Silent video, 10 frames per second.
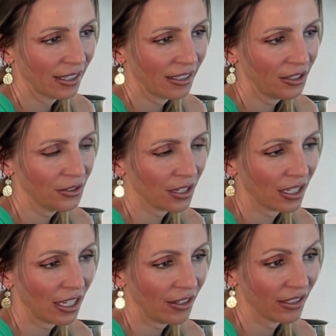Usually,
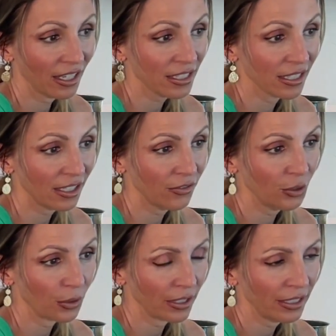unless none of
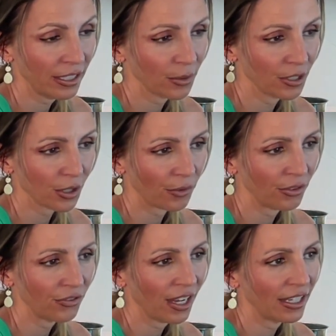you are here, which I
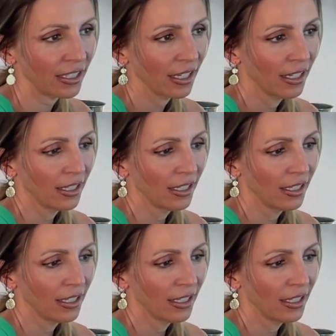would find